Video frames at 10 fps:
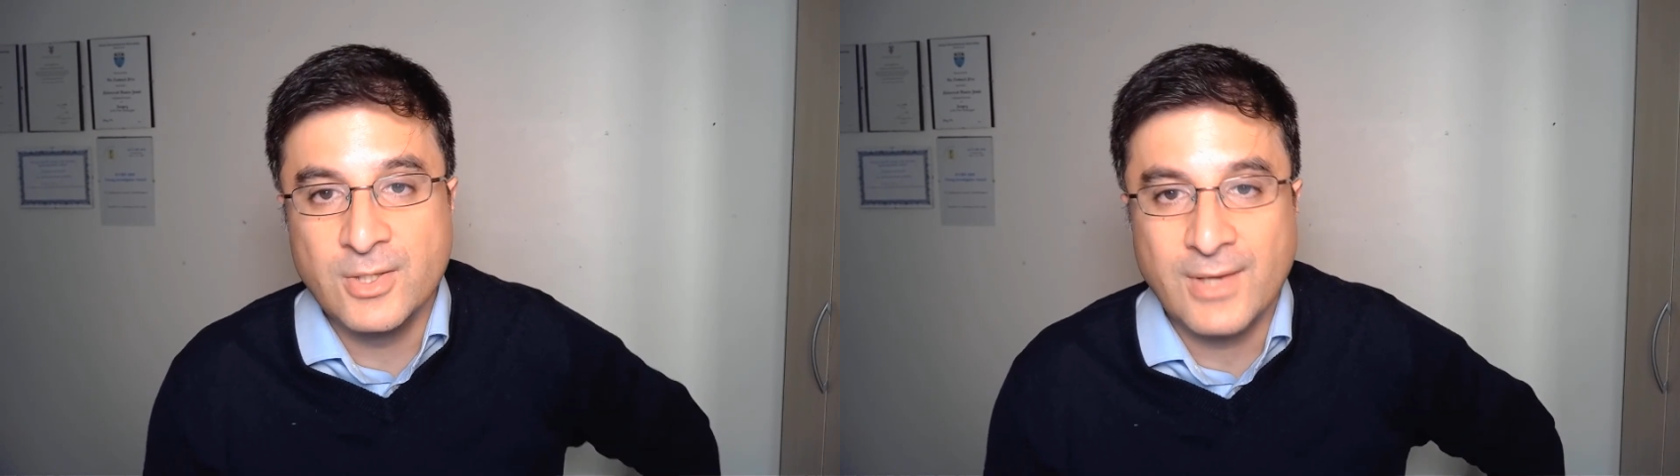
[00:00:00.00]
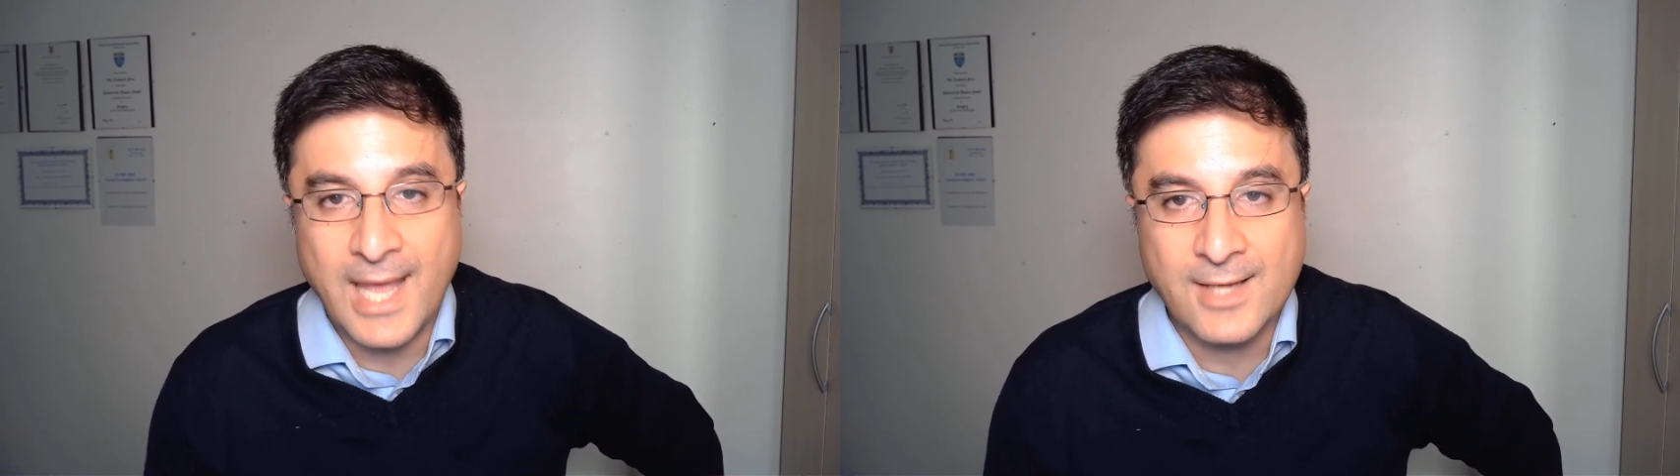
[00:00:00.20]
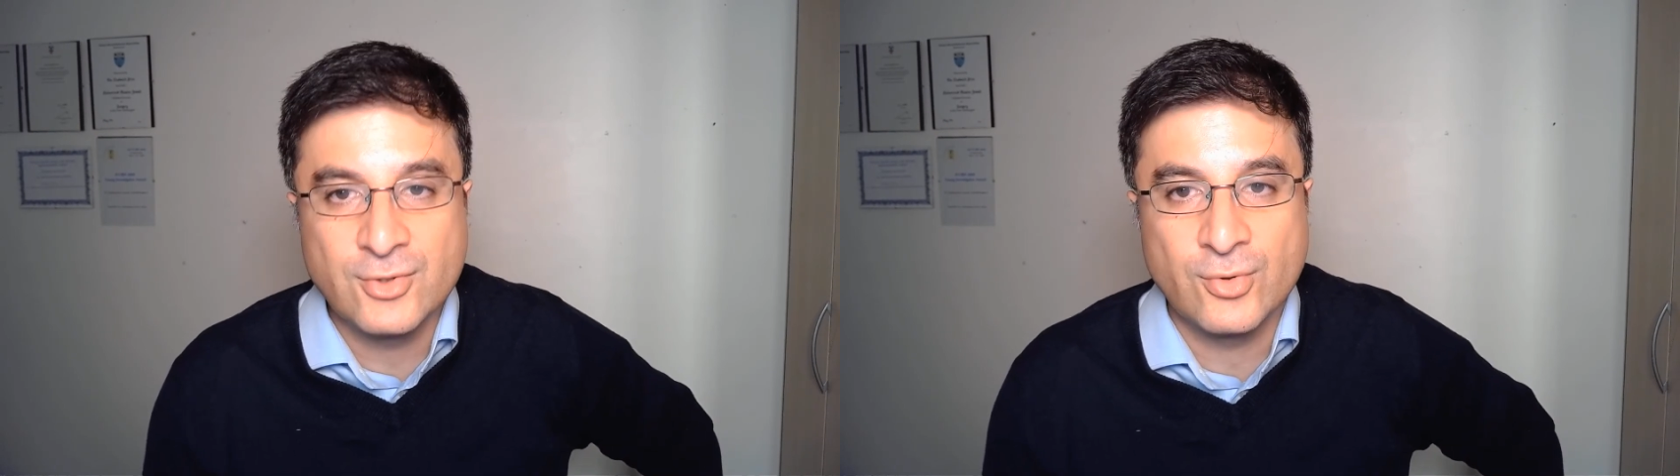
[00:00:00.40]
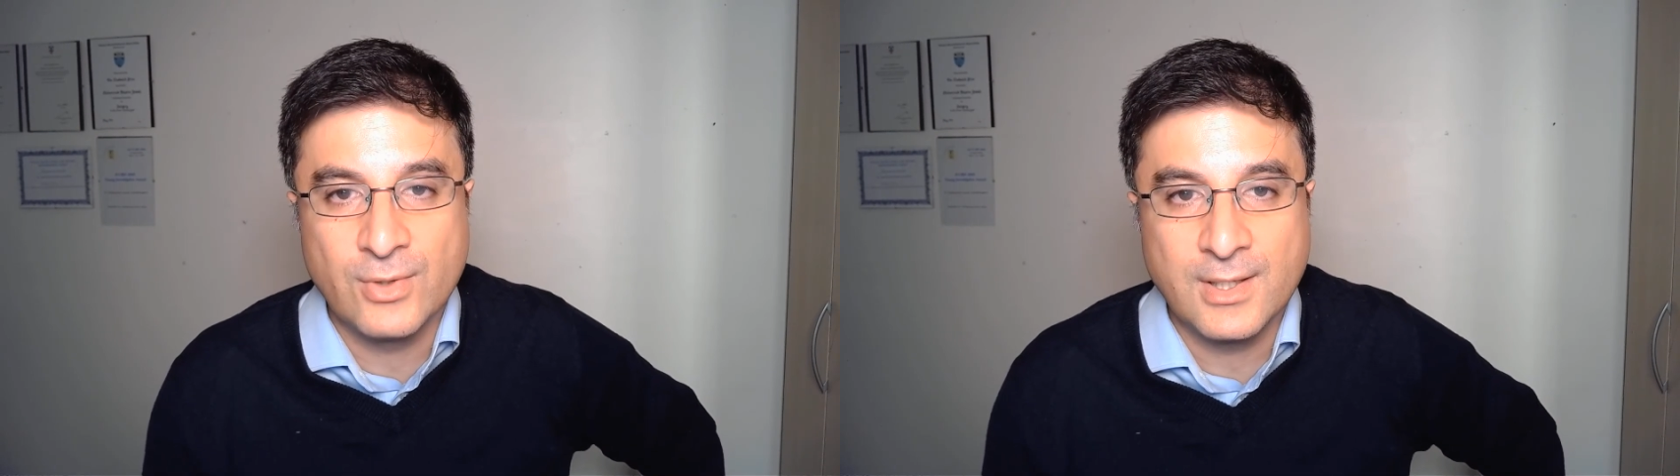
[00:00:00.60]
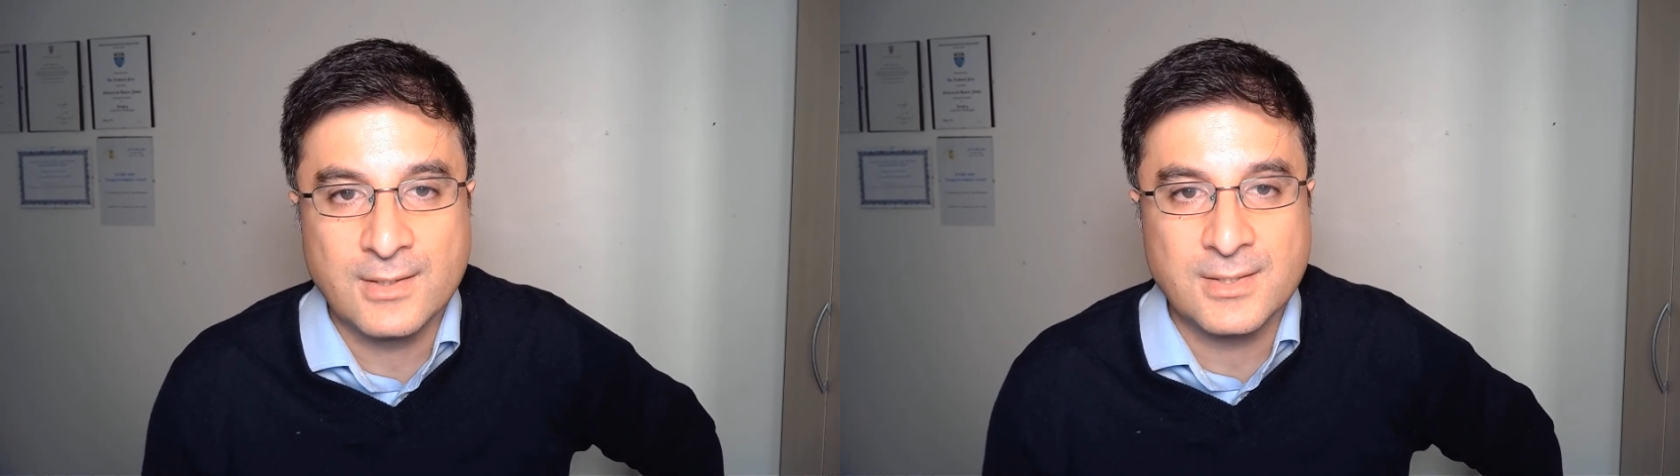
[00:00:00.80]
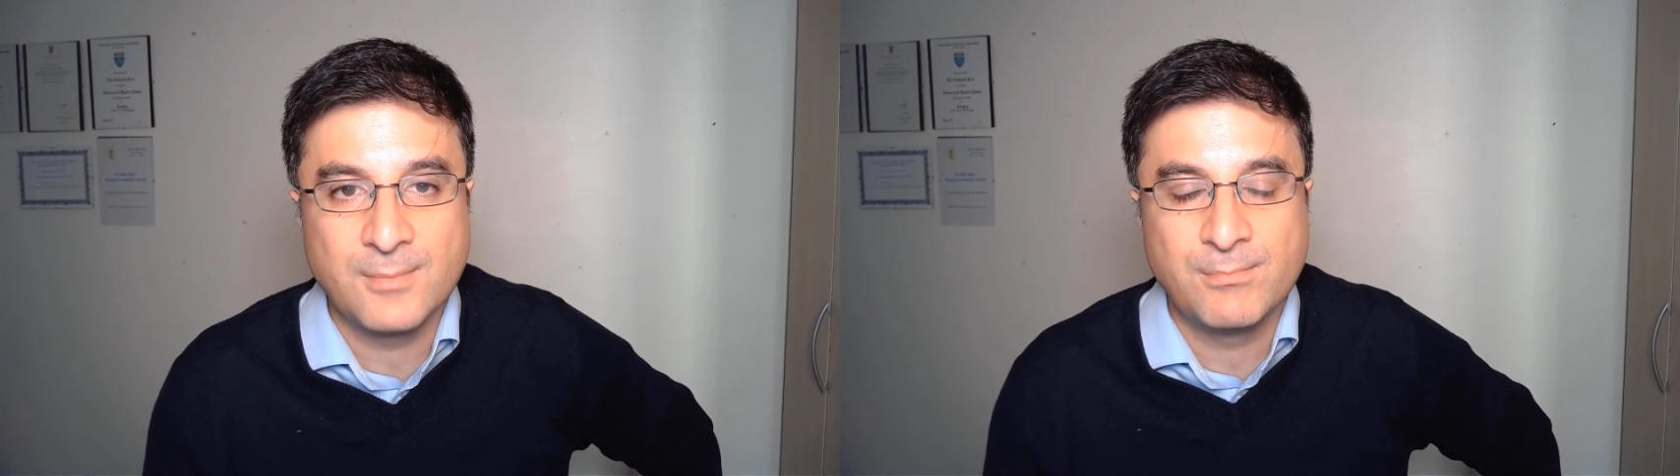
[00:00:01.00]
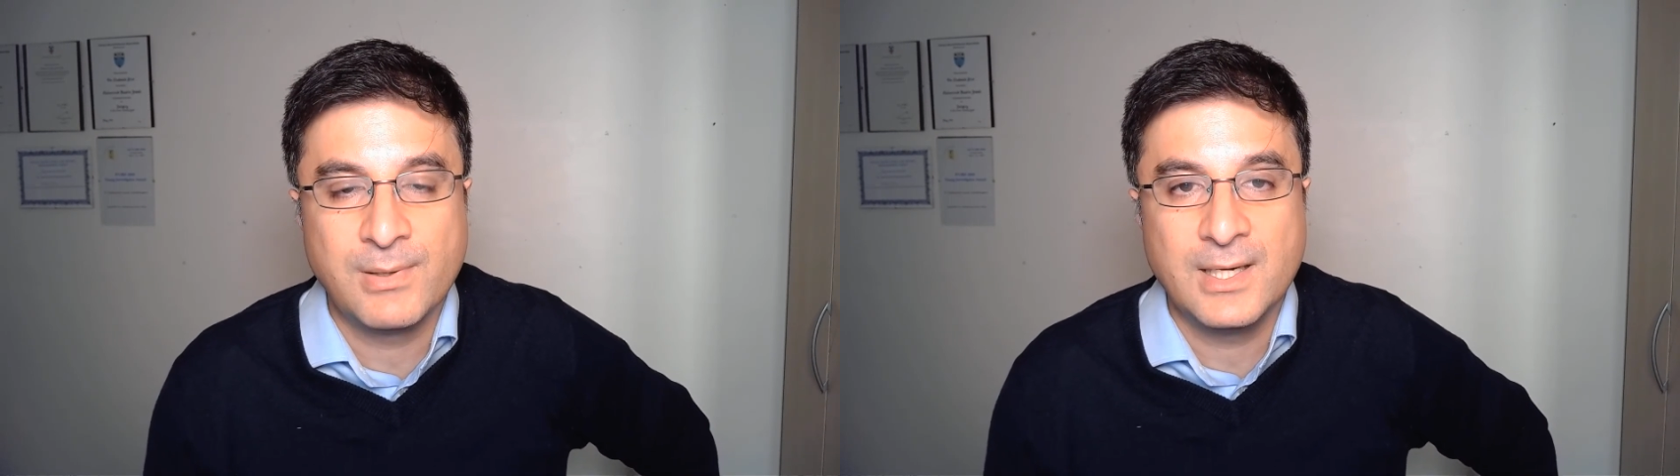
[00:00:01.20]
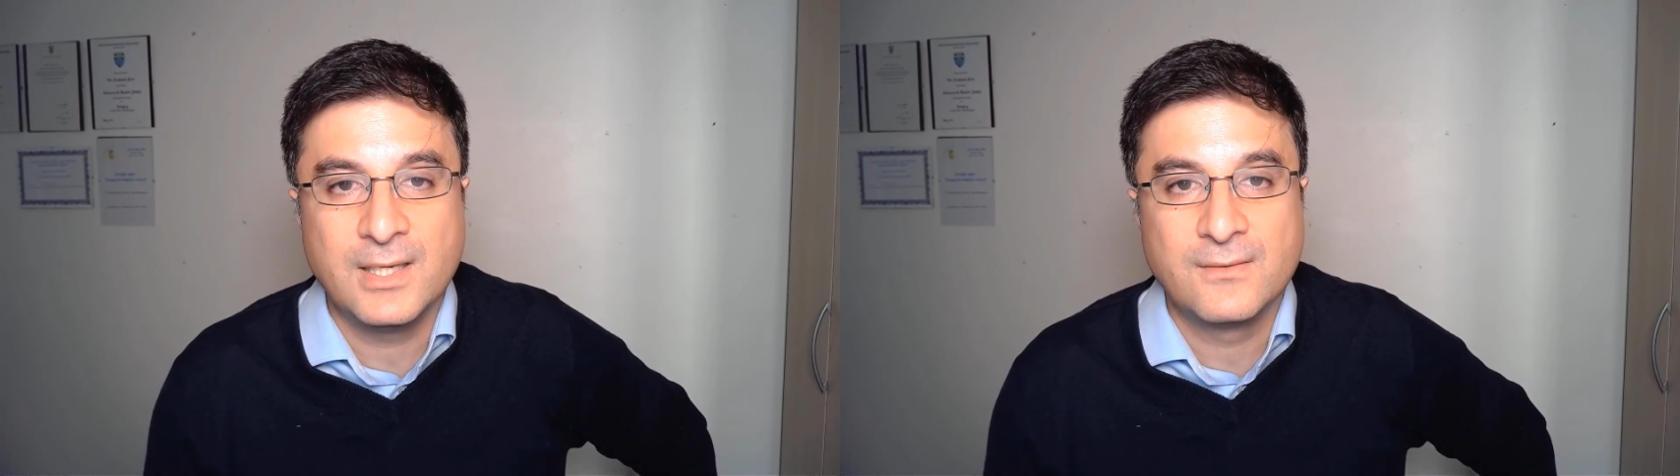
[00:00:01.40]
you can join us, and
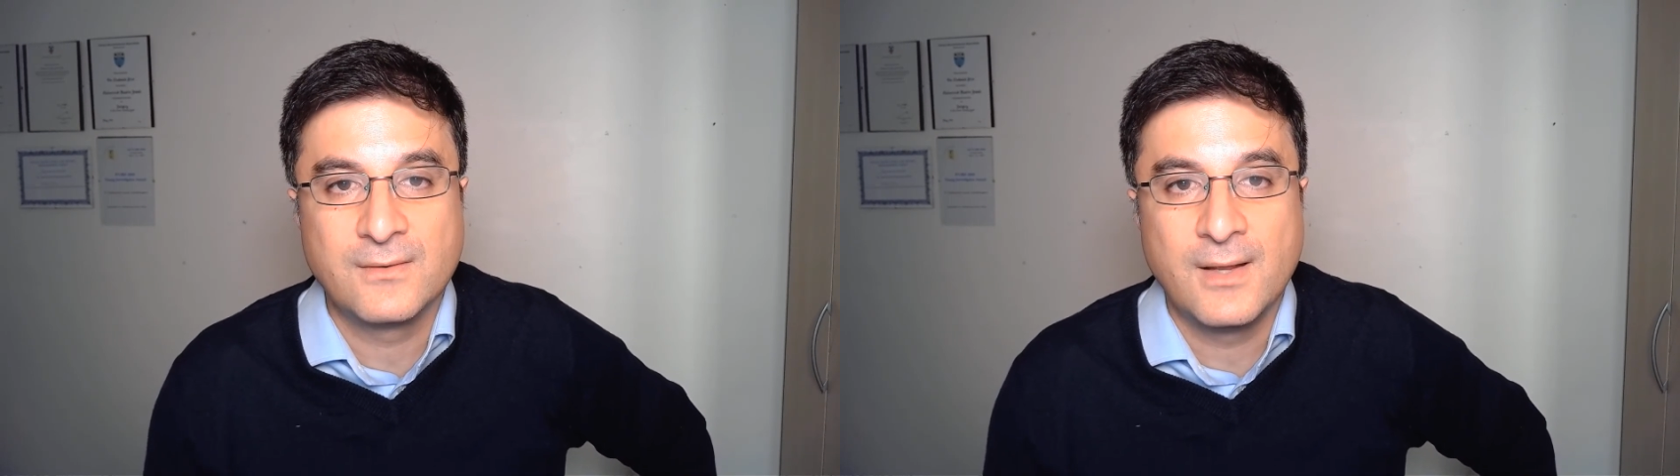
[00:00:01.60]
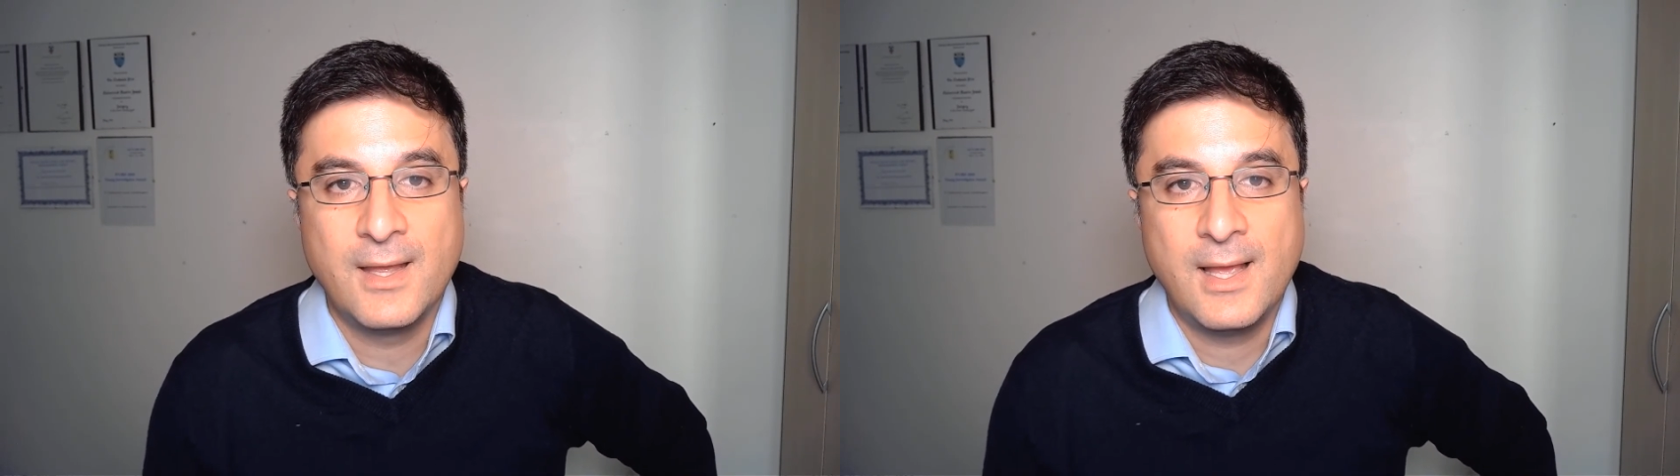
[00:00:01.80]
please